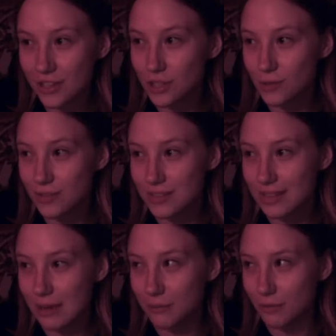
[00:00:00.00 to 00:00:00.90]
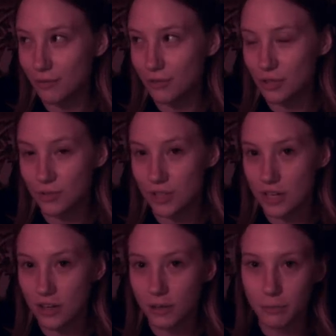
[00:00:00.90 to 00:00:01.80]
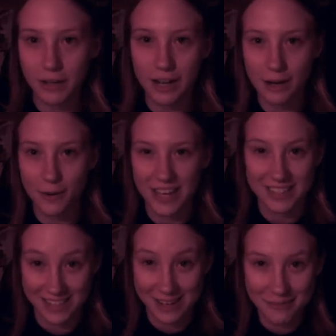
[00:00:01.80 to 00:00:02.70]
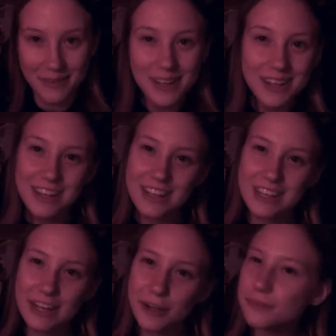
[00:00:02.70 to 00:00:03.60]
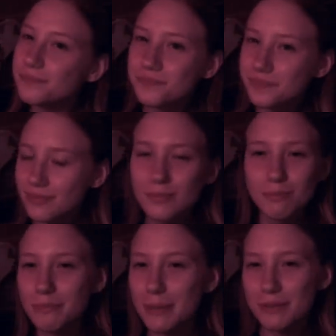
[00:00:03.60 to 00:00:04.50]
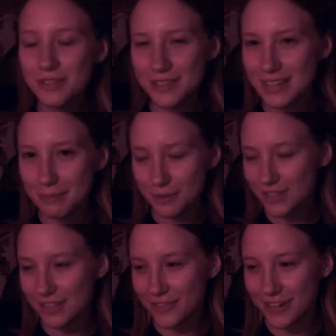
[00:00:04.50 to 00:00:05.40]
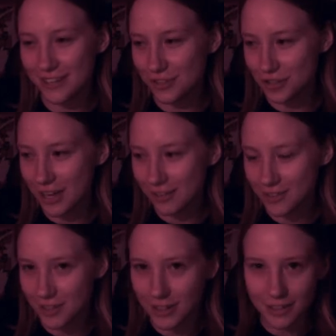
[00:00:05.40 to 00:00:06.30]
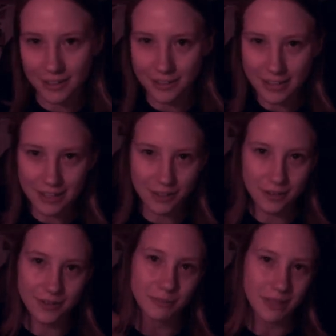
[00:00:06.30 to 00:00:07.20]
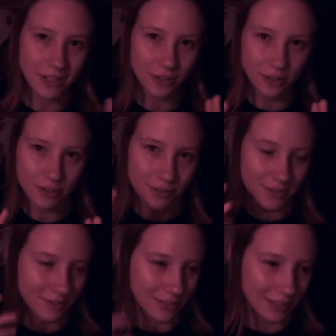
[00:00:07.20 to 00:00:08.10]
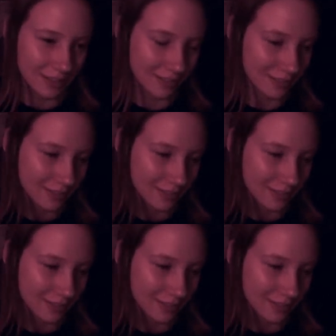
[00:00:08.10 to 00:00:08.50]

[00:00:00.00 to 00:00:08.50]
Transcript: she was in that movie when she was an adult. But anyways, you know, people just, like, perceived her as a child star. And then, you know, the Mean Girls and, like,